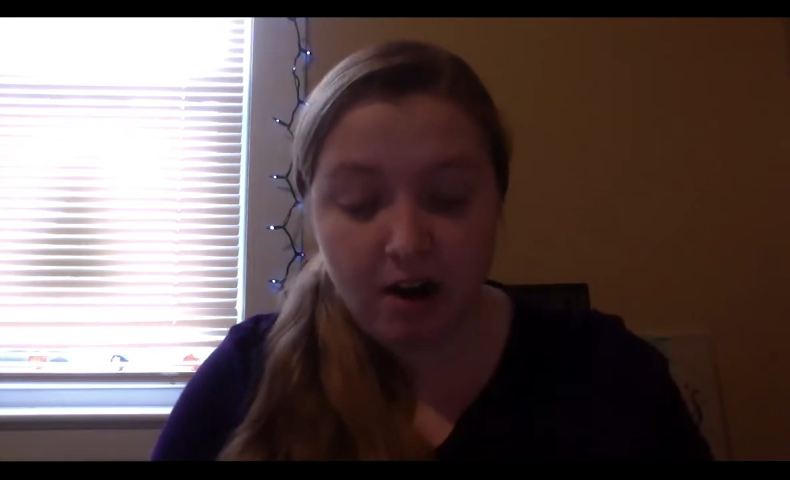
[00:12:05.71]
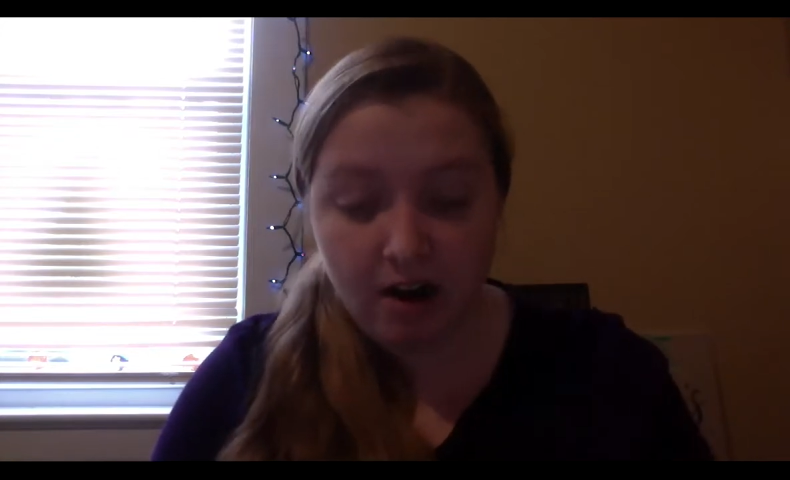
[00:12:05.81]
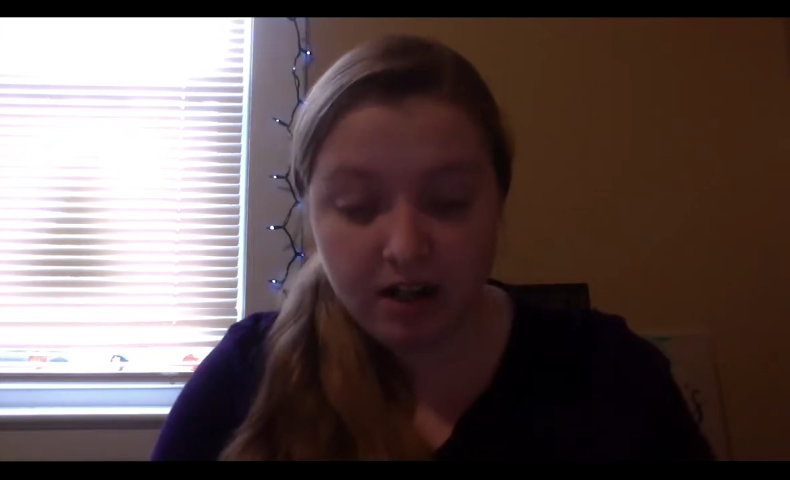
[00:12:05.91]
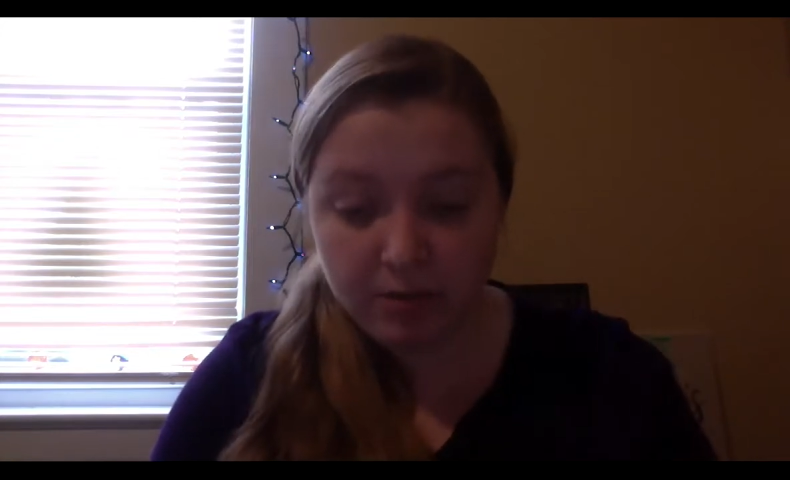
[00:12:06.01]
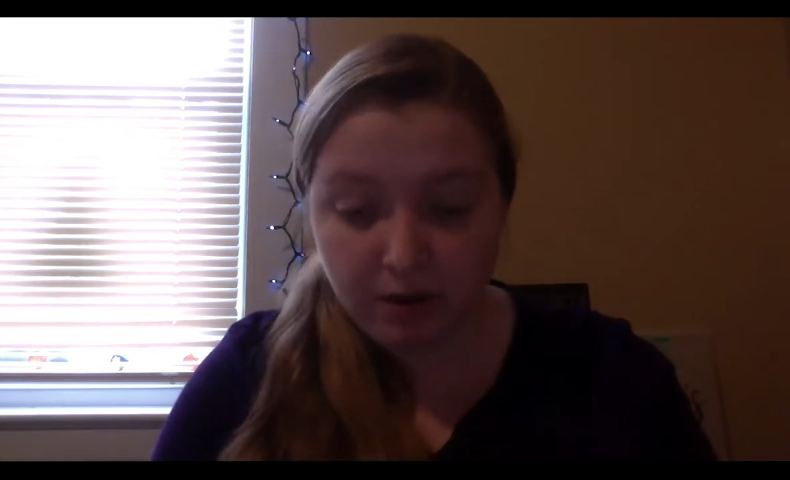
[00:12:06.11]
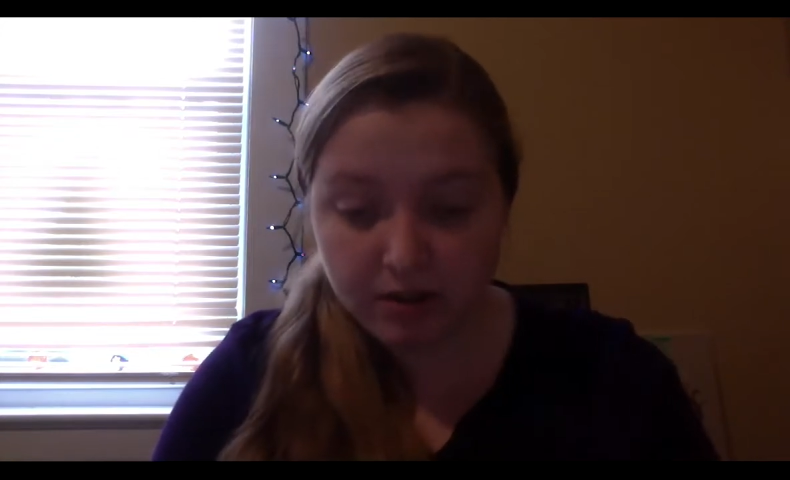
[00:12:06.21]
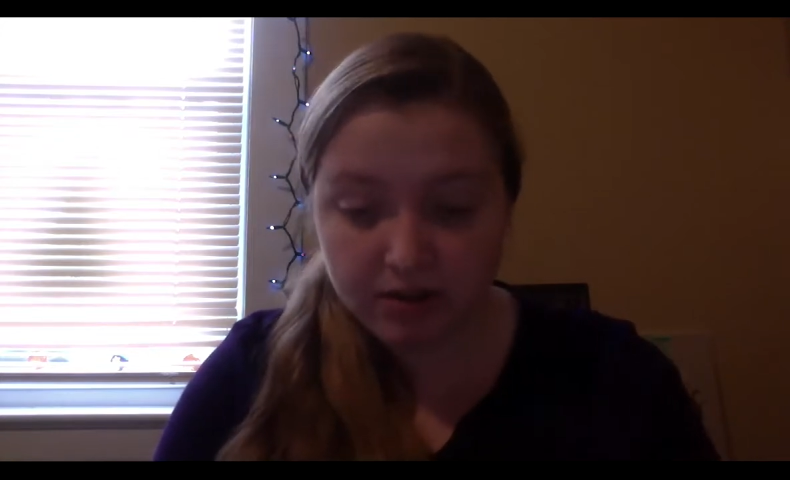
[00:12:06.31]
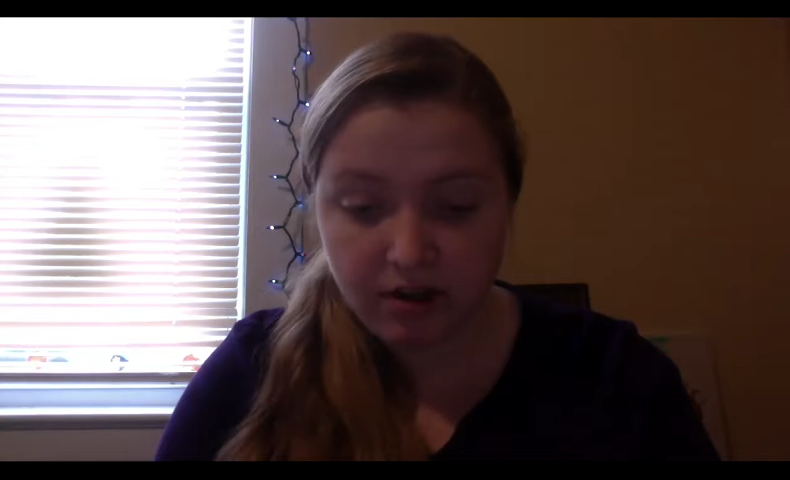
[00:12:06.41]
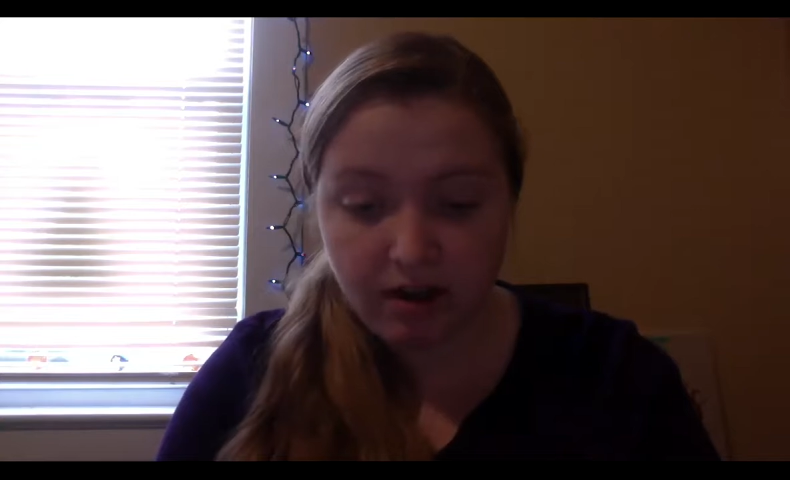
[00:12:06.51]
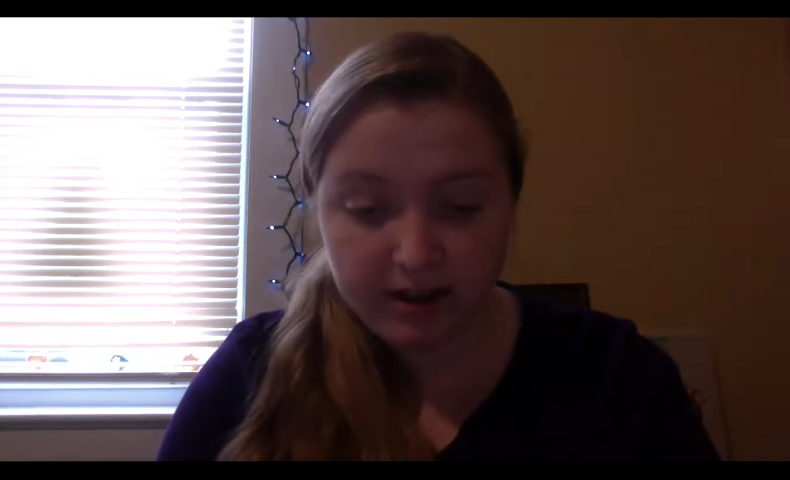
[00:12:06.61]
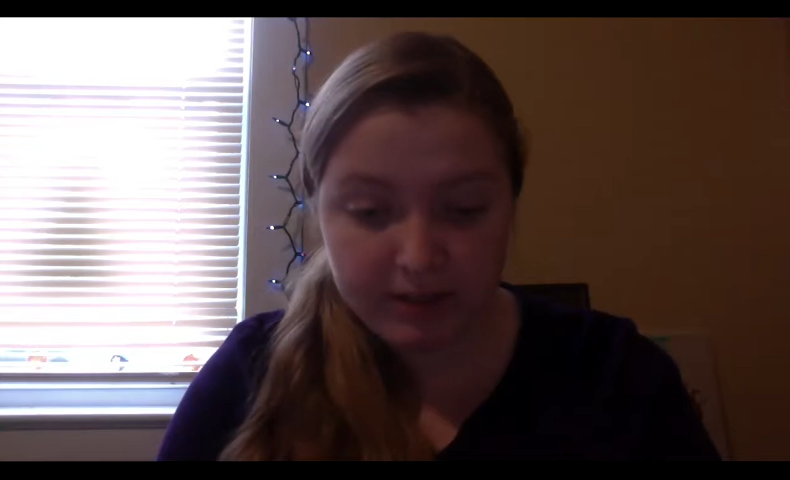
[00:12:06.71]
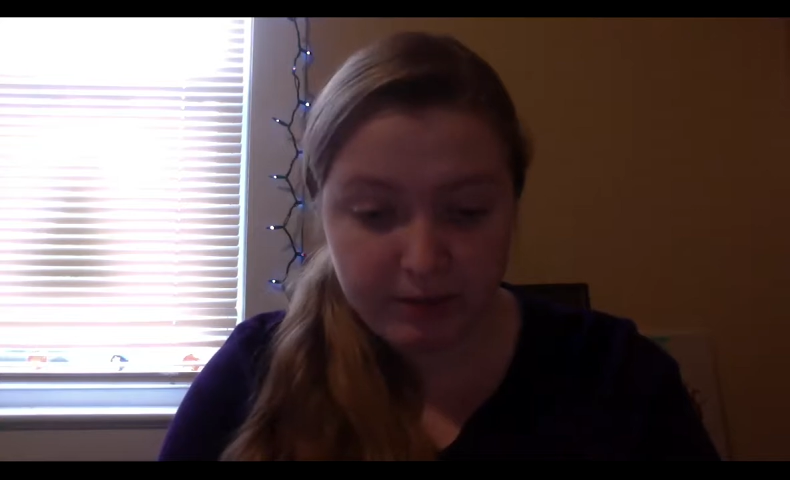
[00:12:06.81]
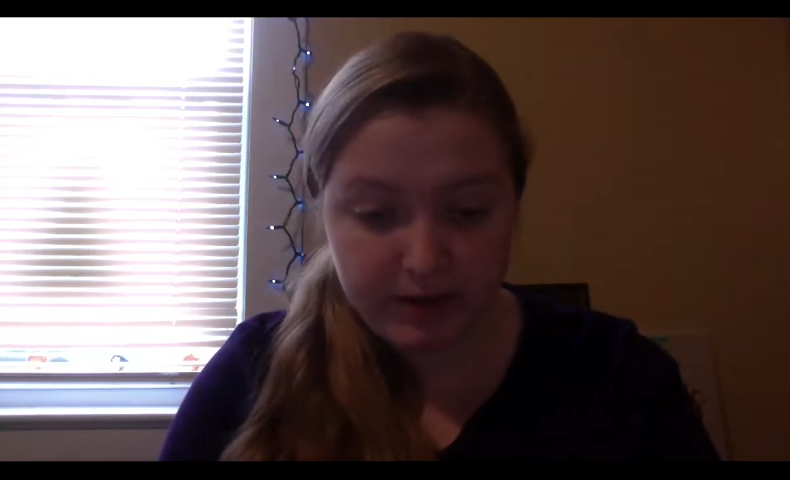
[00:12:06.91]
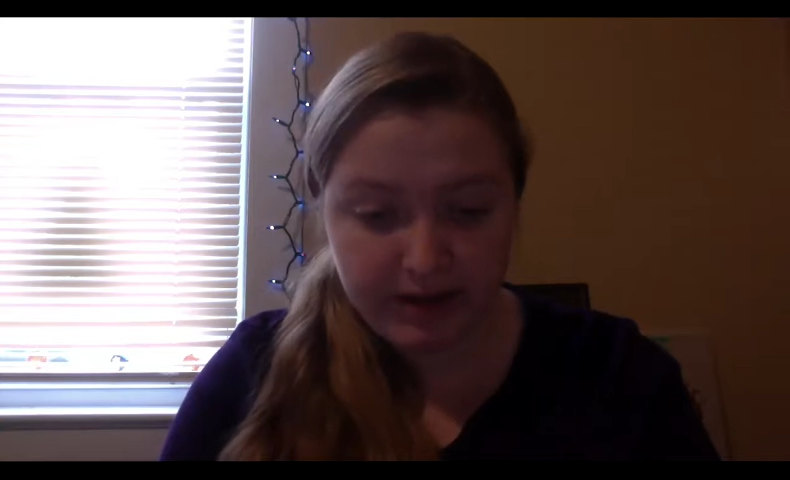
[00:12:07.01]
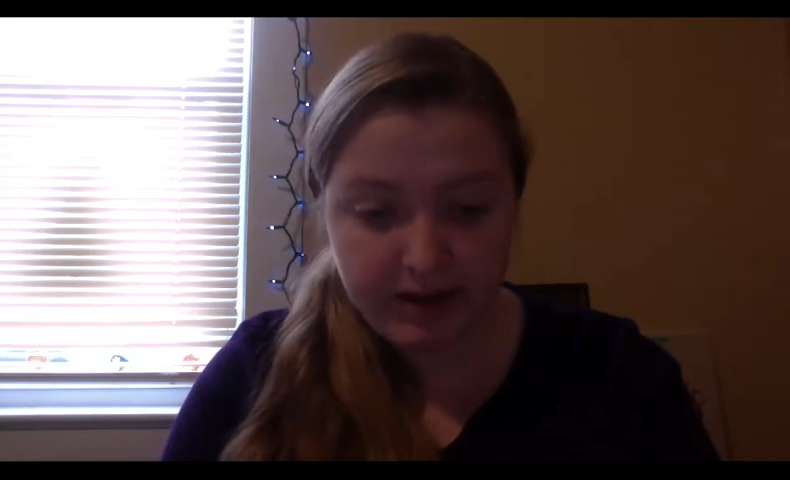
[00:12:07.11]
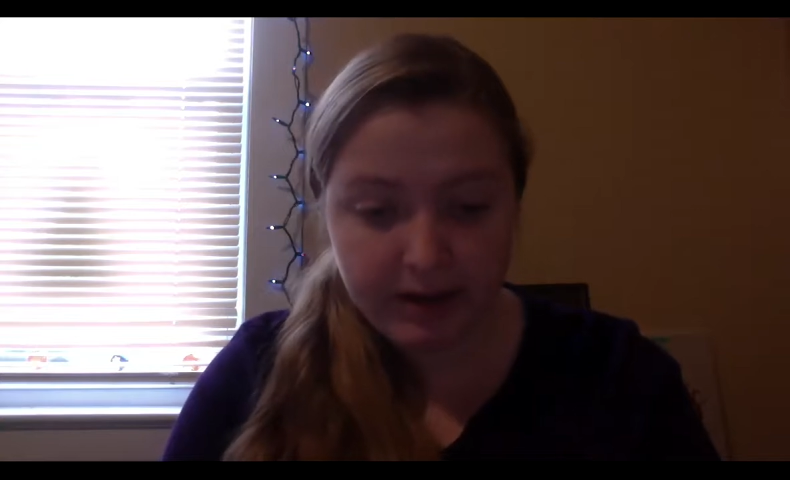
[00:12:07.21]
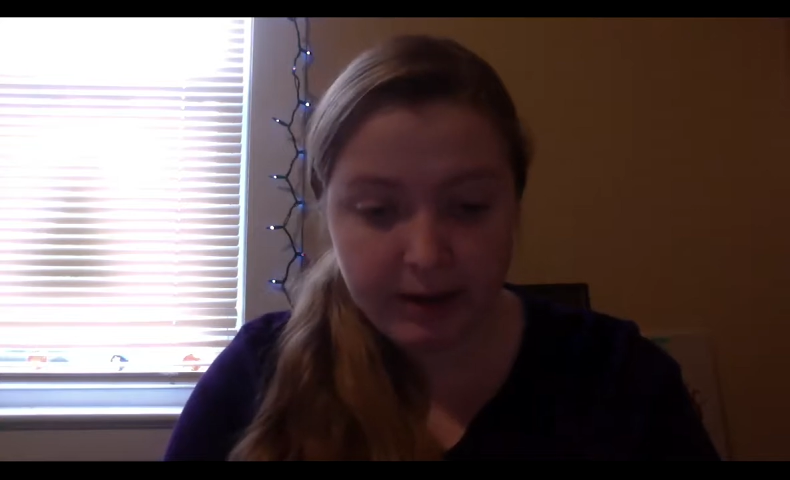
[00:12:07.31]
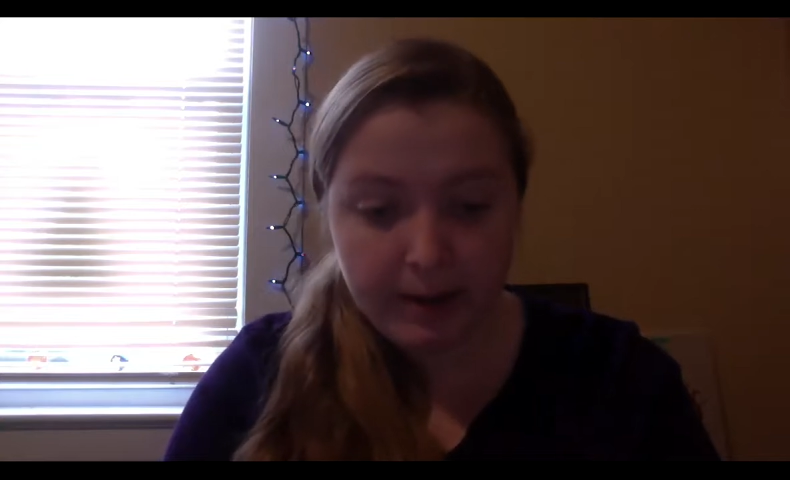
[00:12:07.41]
Oswald saw his pig,